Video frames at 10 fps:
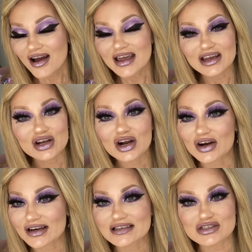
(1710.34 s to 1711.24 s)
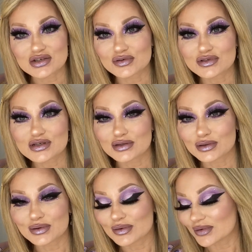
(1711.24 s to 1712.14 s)
encourage you
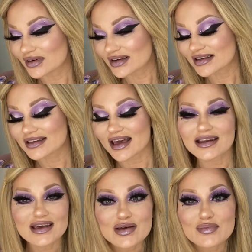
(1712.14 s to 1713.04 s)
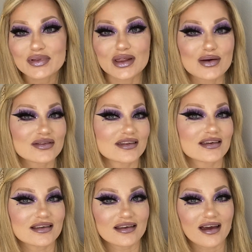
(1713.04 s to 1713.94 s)
to get it, play with
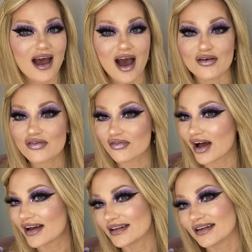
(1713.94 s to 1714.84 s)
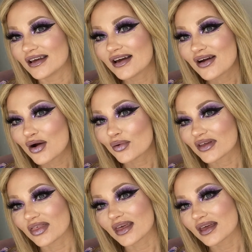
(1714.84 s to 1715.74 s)
it, have fun
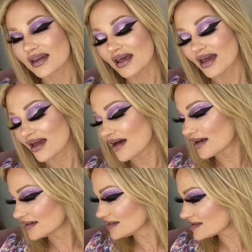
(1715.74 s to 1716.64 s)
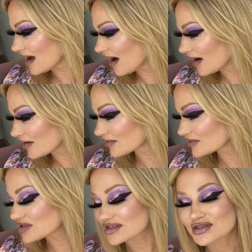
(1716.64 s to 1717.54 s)
with it, and
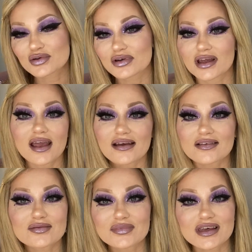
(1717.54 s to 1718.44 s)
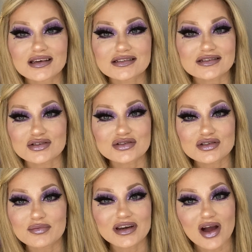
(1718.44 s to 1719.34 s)
just create, because there's so
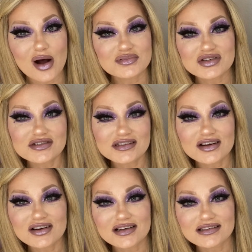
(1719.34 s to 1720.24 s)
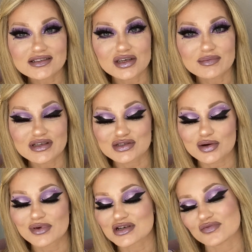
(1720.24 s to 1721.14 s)
many options there. It's gonna be so
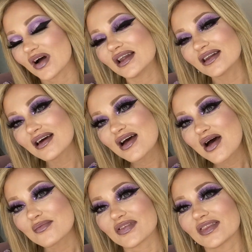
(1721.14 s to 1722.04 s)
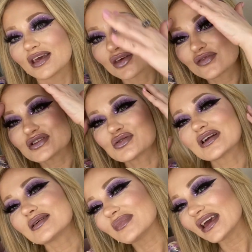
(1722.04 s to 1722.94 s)
much fun. But thank you for
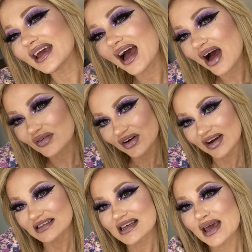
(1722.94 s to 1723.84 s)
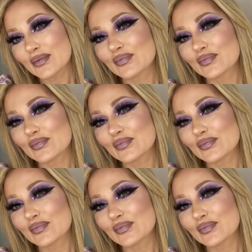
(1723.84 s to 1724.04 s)
joining me. Have a great day.